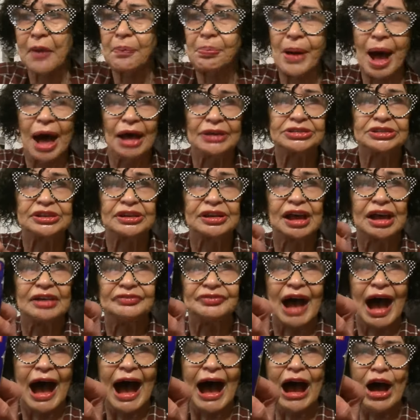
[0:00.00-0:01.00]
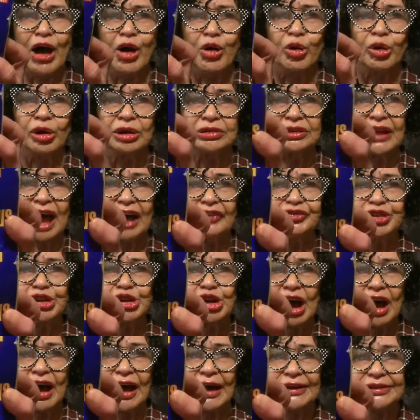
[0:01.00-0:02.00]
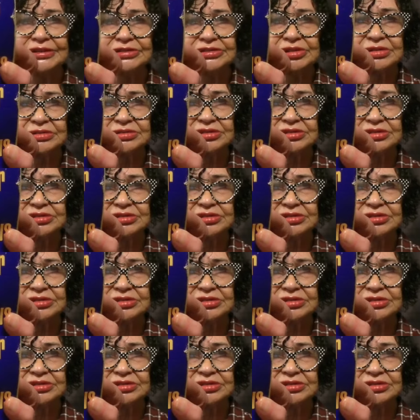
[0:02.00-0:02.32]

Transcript: Stay positive. Ow! Love you guys.